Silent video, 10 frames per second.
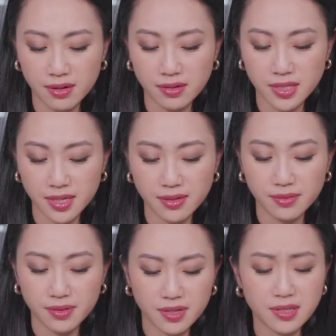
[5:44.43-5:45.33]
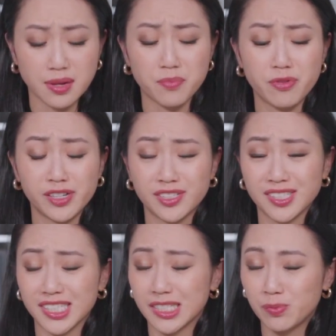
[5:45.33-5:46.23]
out of 10. It's like
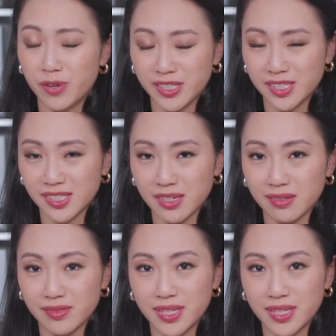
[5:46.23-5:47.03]
precious, it's precious out of